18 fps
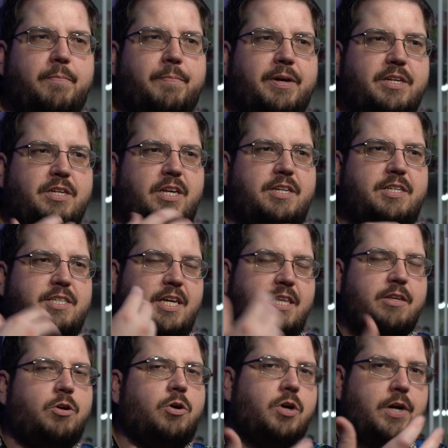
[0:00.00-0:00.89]
but he's
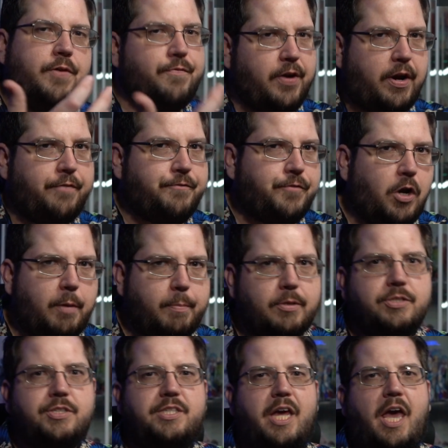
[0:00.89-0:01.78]
seen her in a very
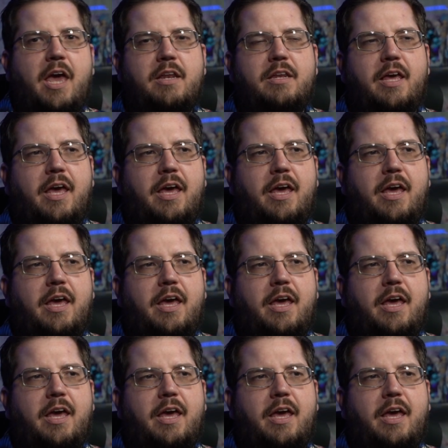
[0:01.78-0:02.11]
vulnerable state.